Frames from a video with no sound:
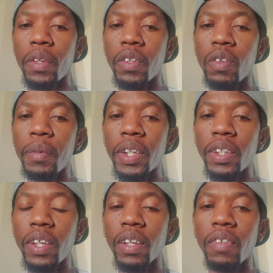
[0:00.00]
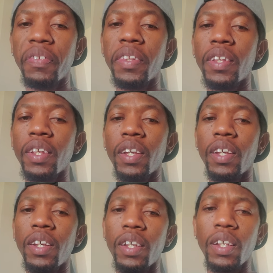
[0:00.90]
You see me I say?
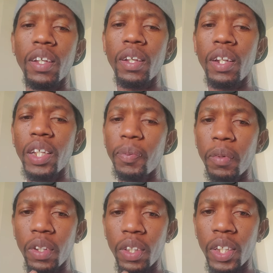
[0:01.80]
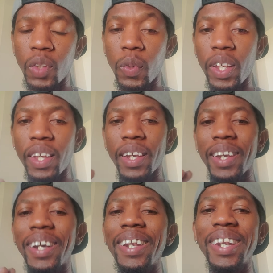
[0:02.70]
Let's put it this way.
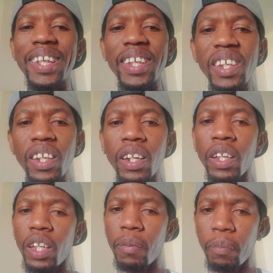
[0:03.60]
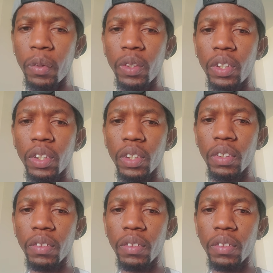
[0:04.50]
Clean input.